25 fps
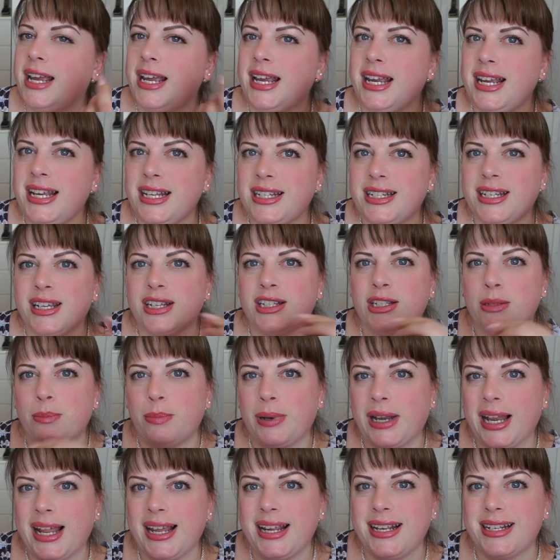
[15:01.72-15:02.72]
easier to
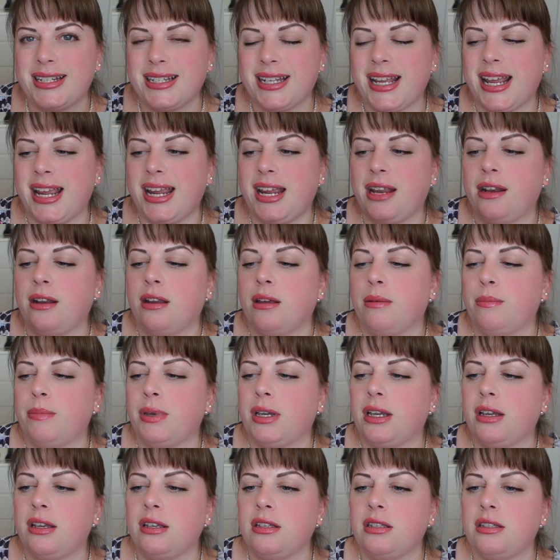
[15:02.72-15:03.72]
place in,
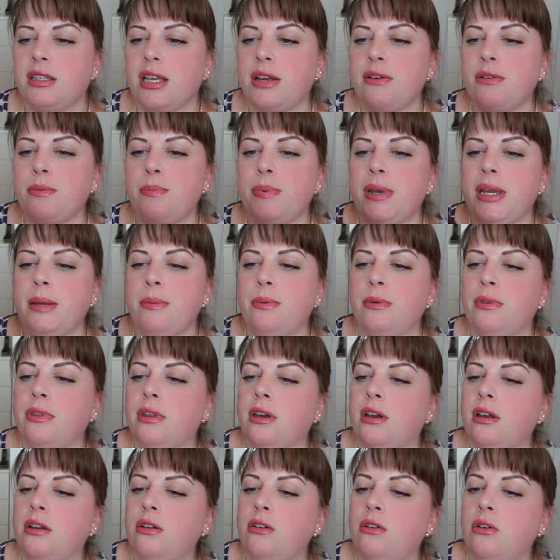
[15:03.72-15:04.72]
because there are people
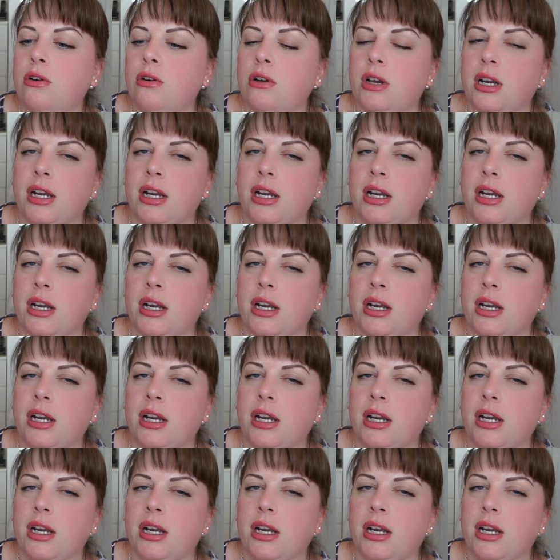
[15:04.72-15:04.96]
that are not